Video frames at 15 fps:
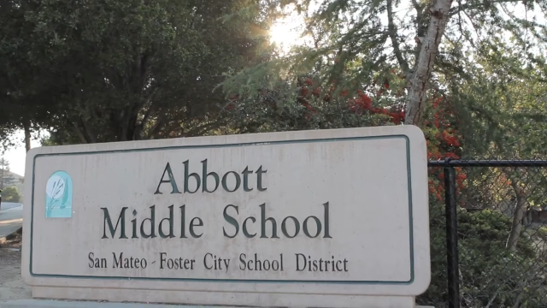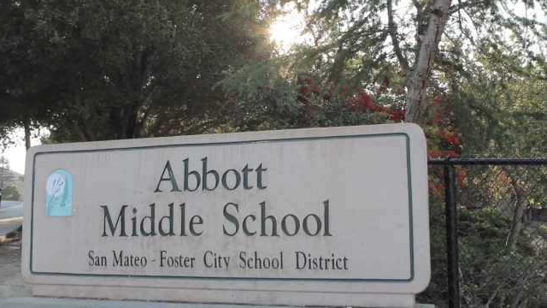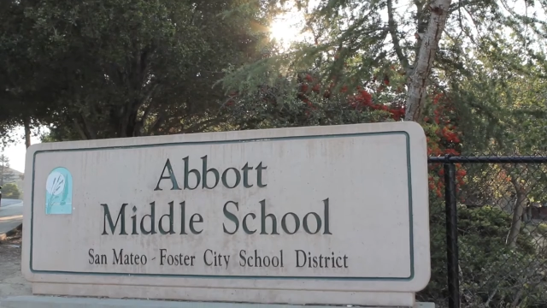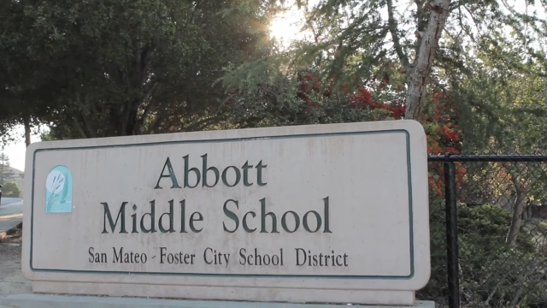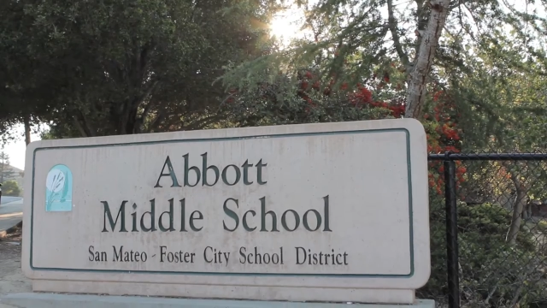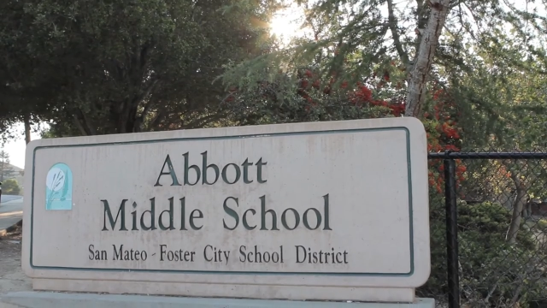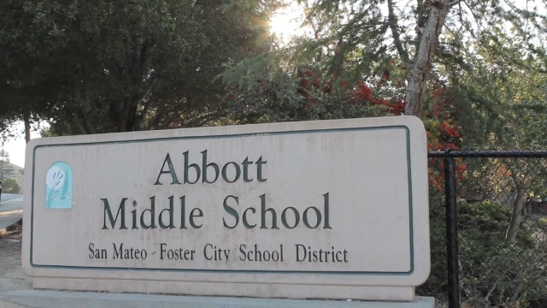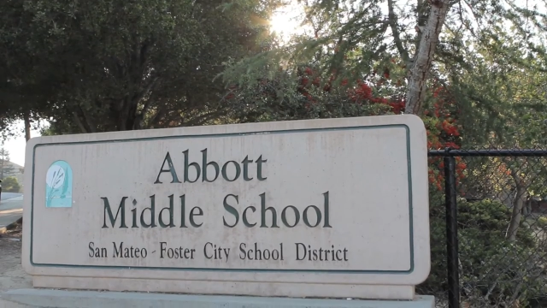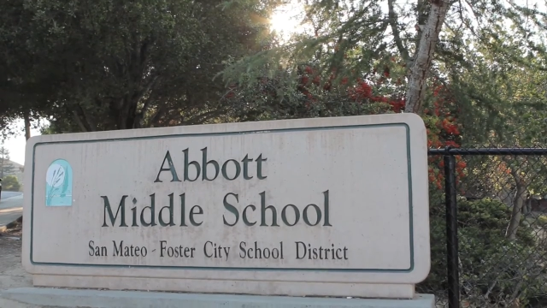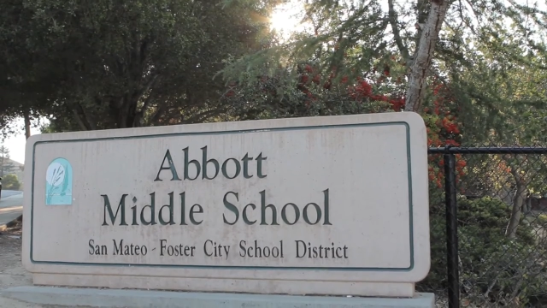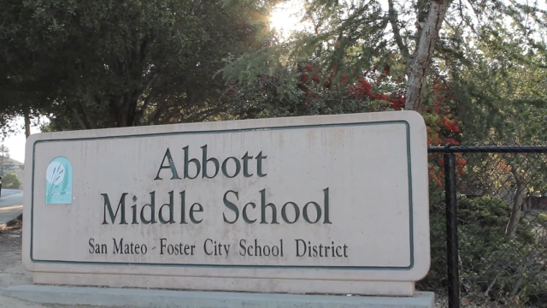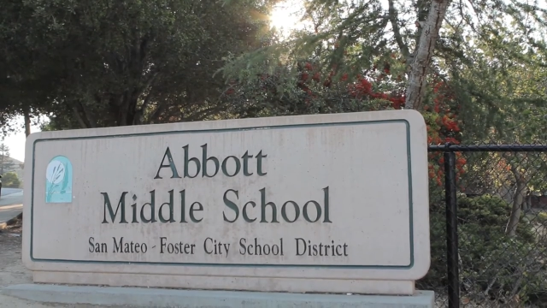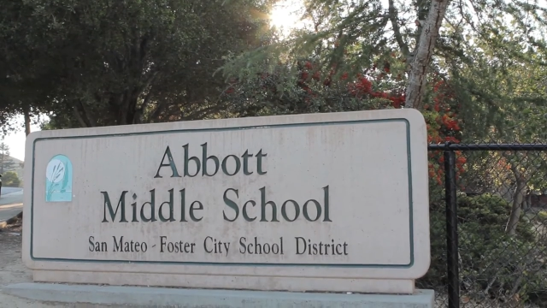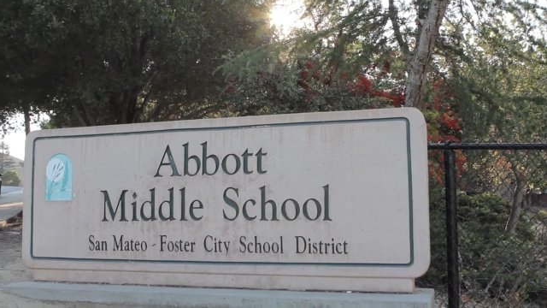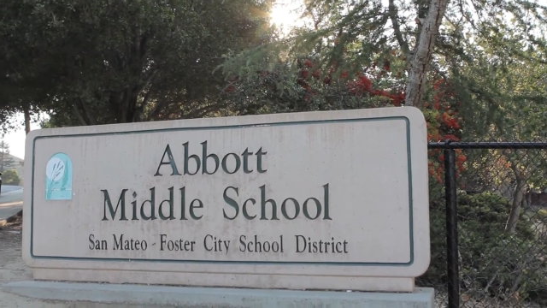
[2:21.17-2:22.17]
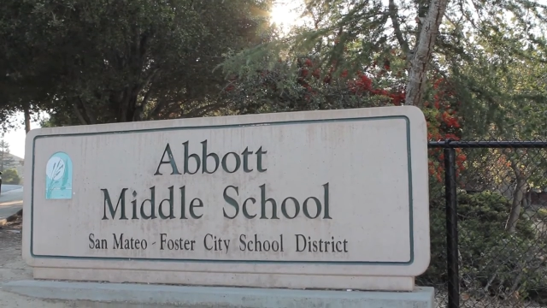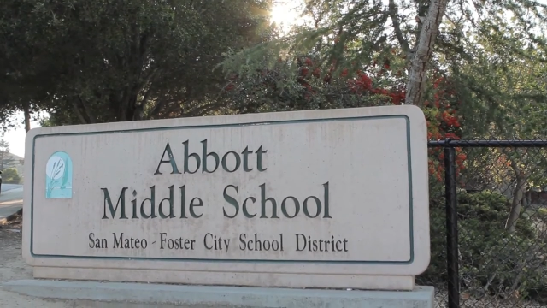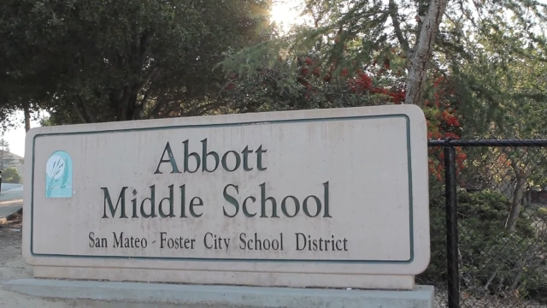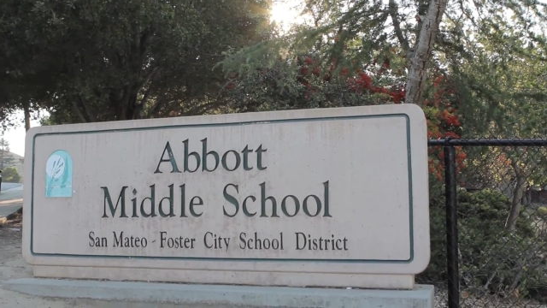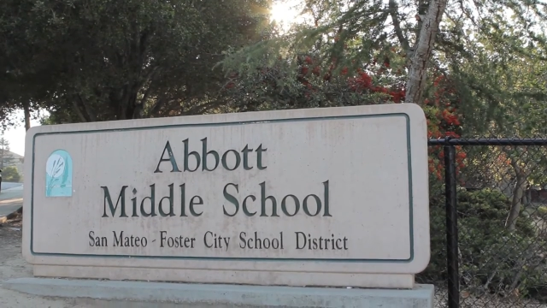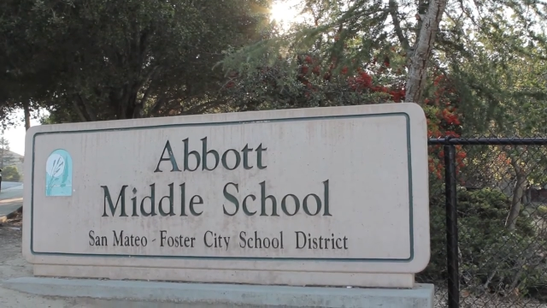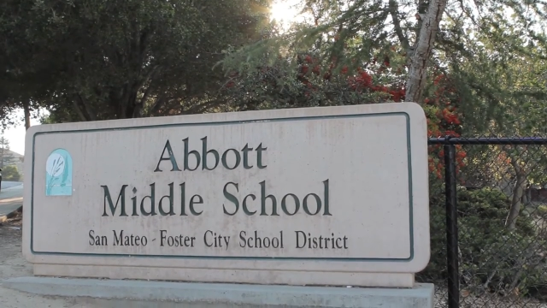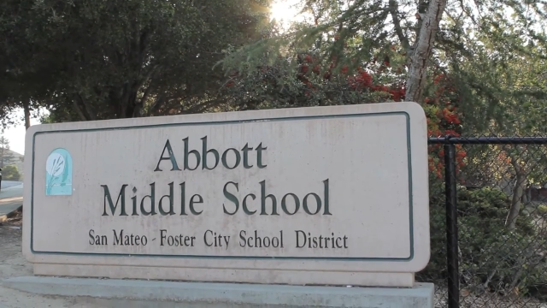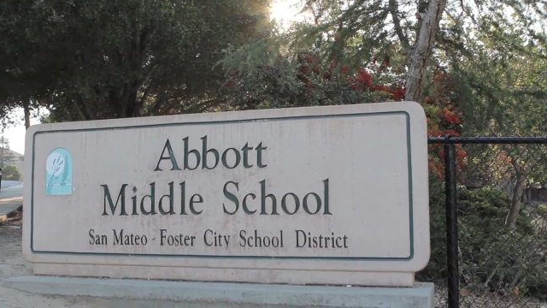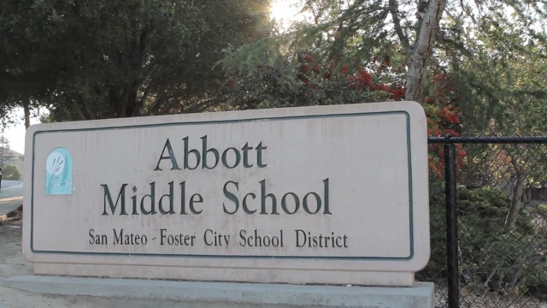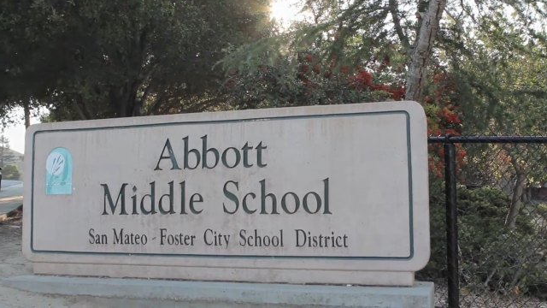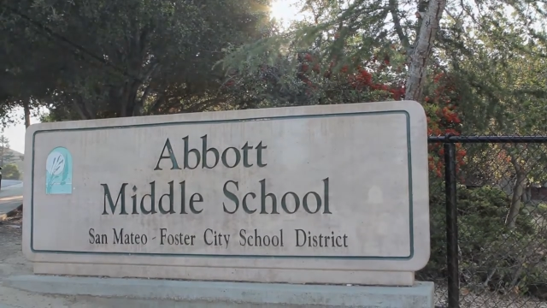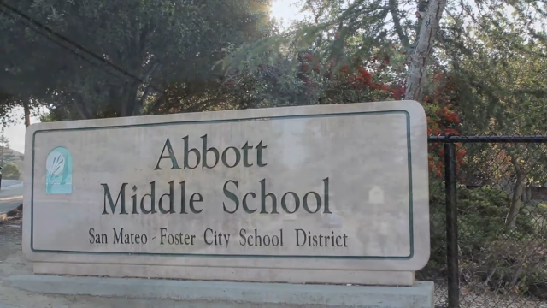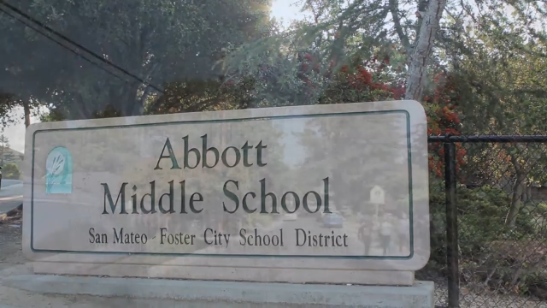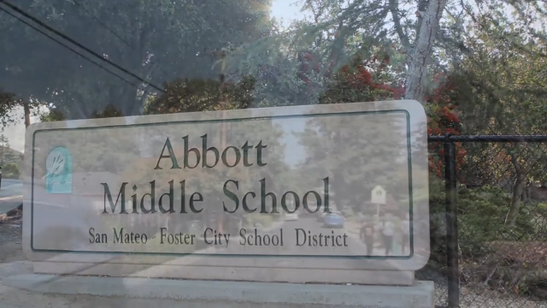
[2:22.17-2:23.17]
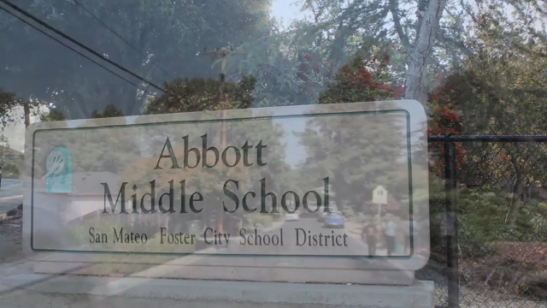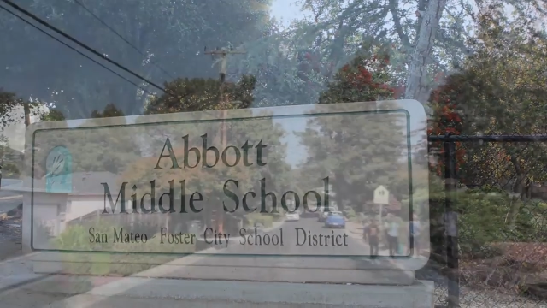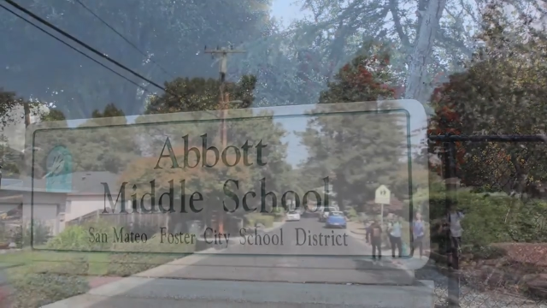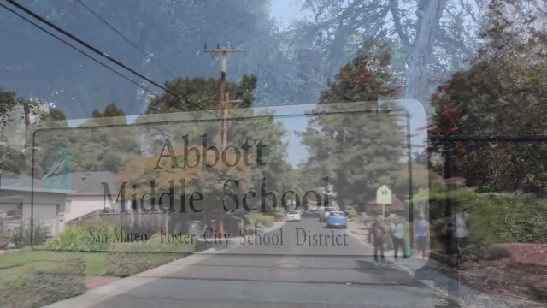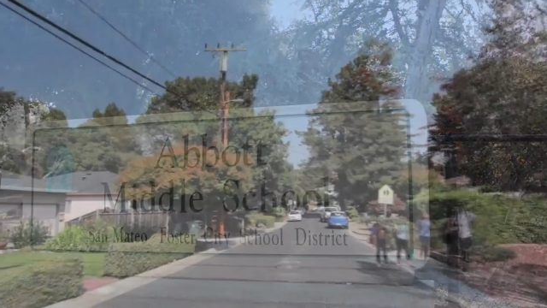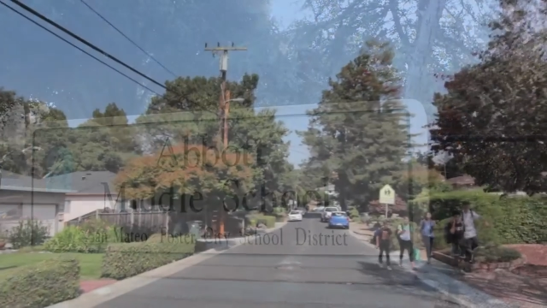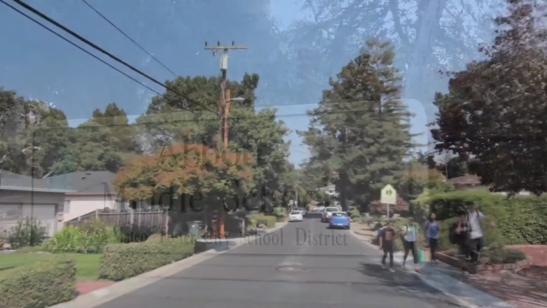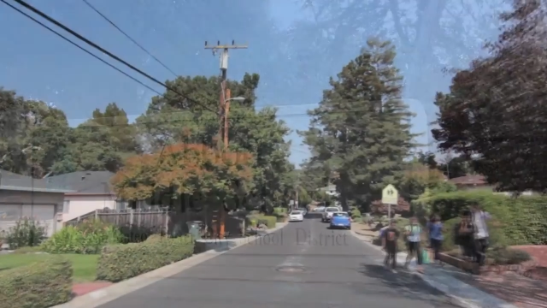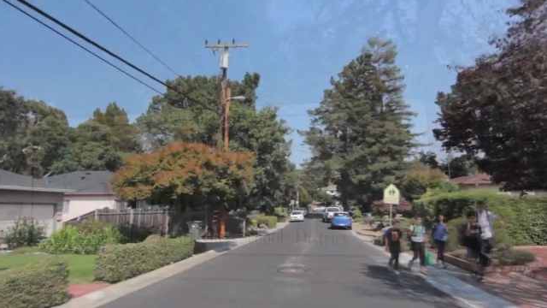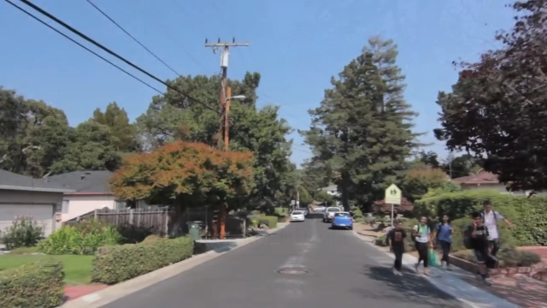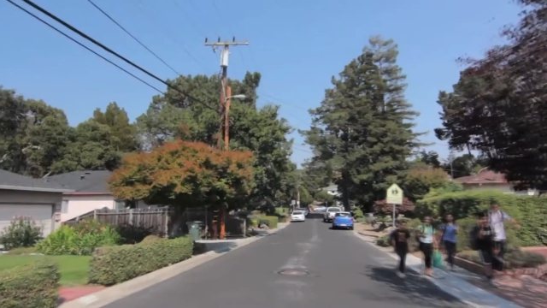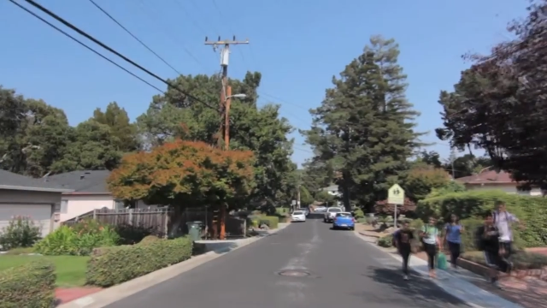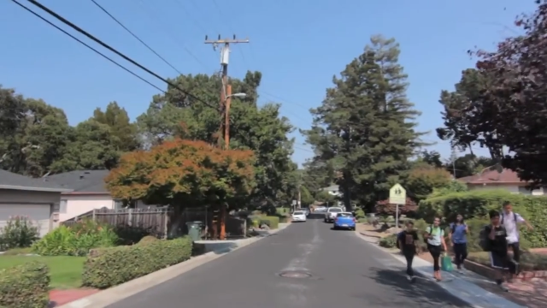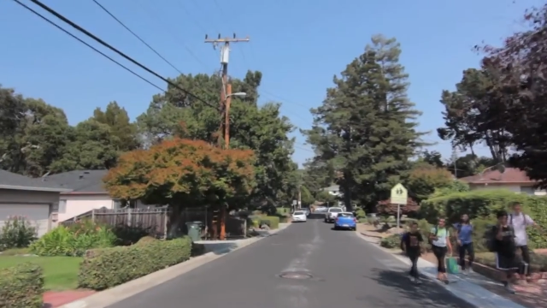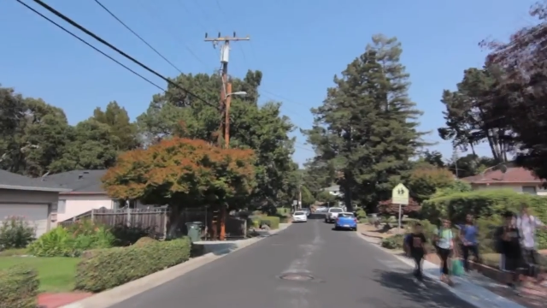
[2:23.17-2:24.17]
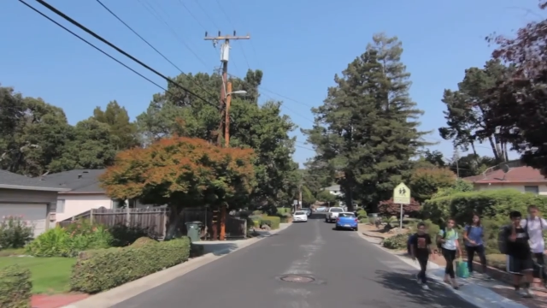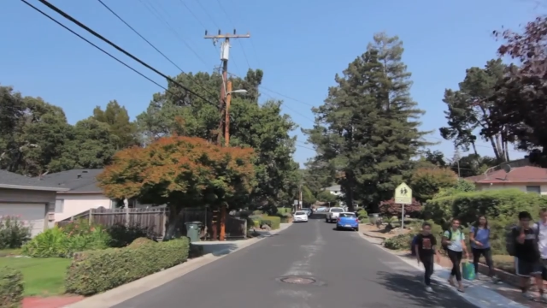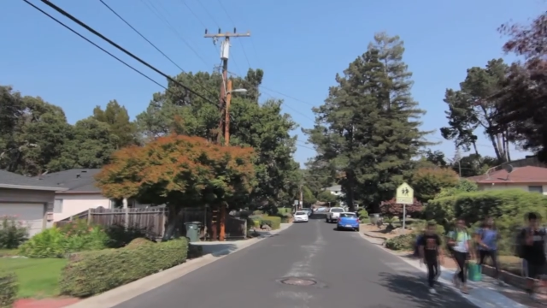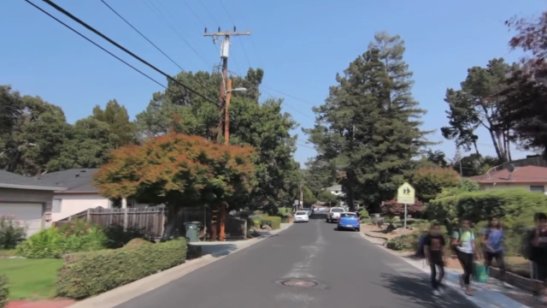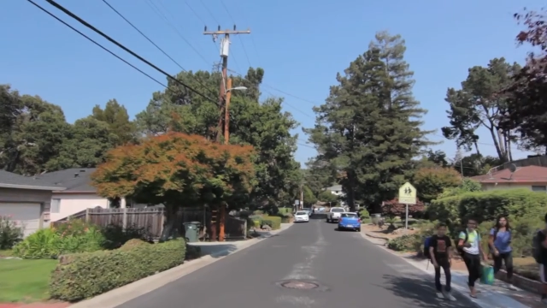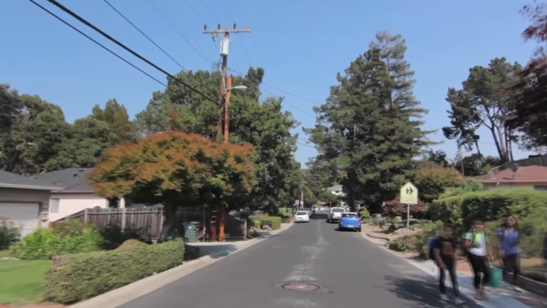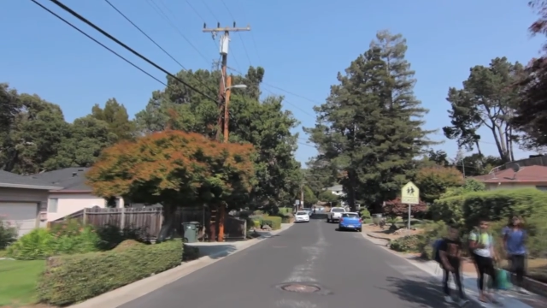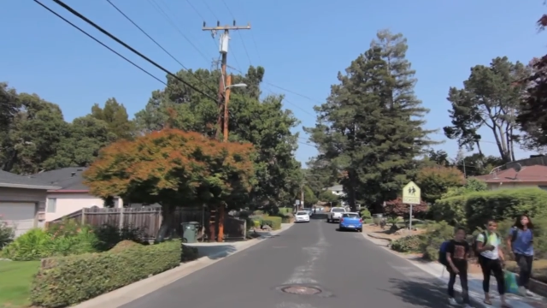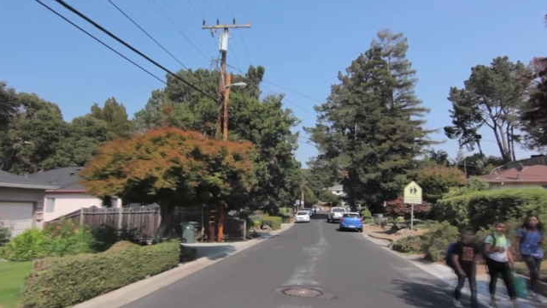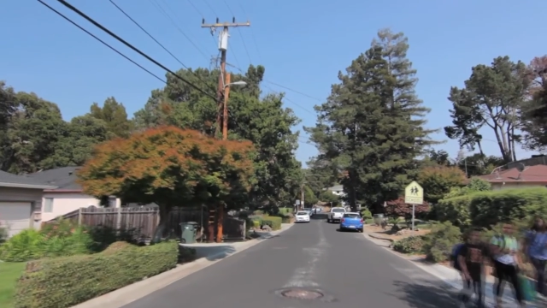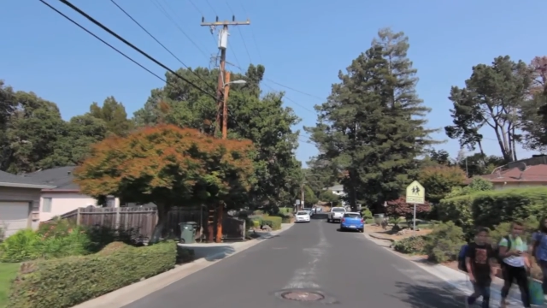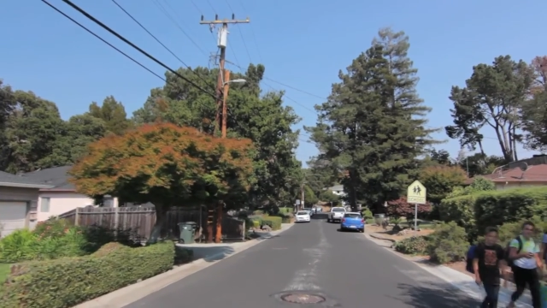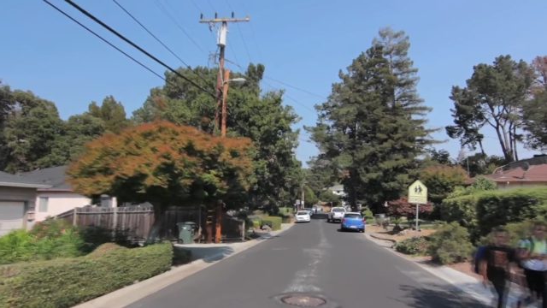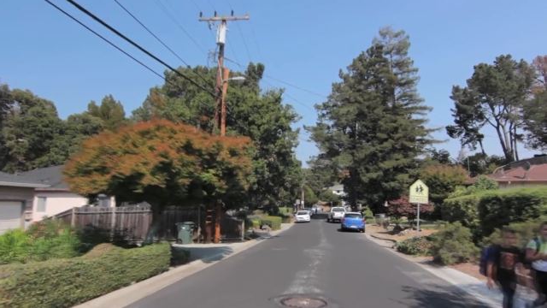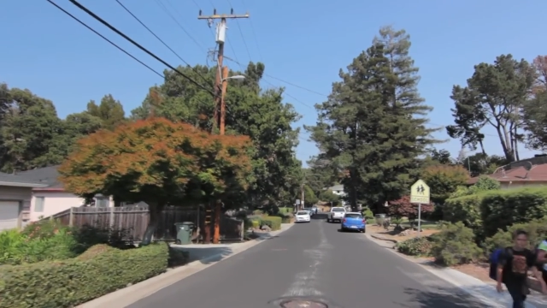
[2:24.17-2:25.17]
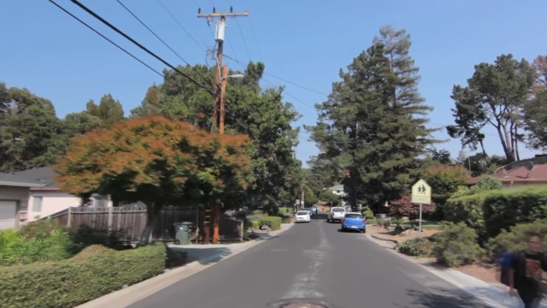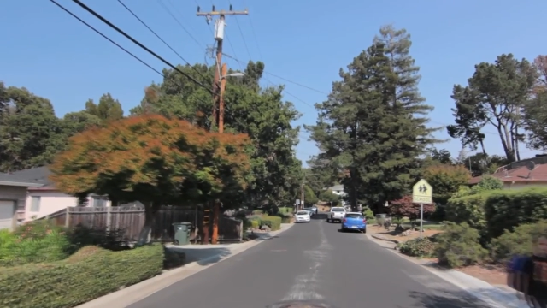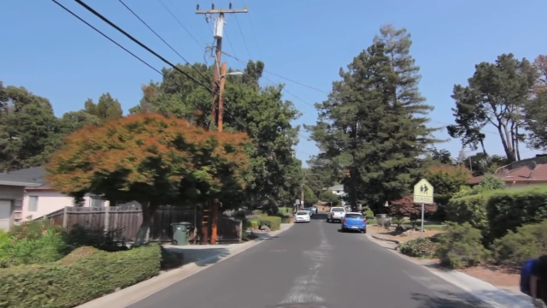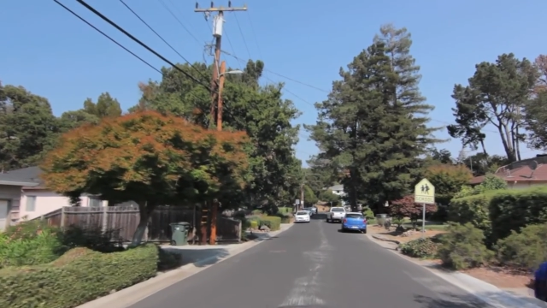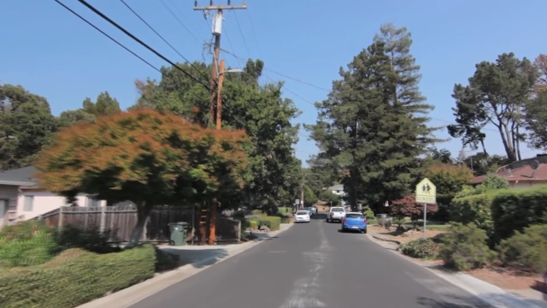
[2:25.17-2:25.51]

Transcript: [unreadable: no face in view]